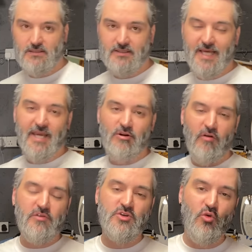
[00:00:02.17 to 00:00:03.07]
Kicking
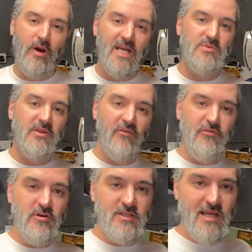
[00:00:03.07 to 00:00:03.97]
off as always with a
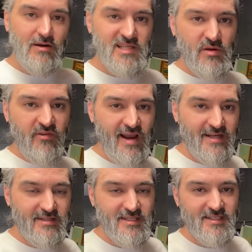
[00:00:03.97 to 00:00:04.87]
few sales that we've
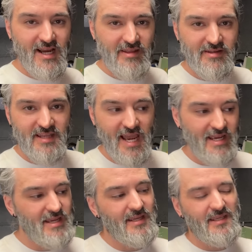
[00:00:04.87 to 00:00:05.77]
had to start the
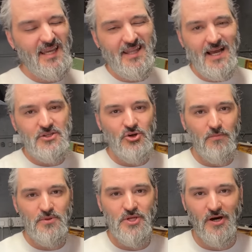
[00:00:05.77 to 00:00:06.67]
day. Get that
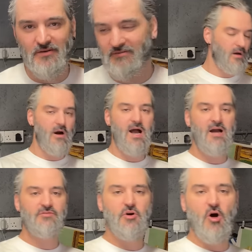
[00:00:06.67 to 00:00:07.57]
job done. I
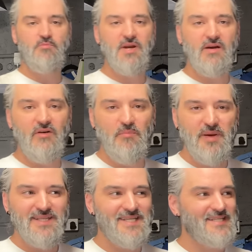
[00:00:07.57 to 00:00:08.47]
have got a bit of a
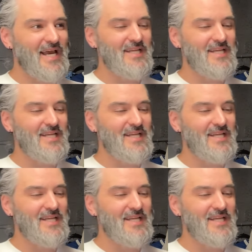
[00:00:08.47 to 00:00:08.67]
bitty day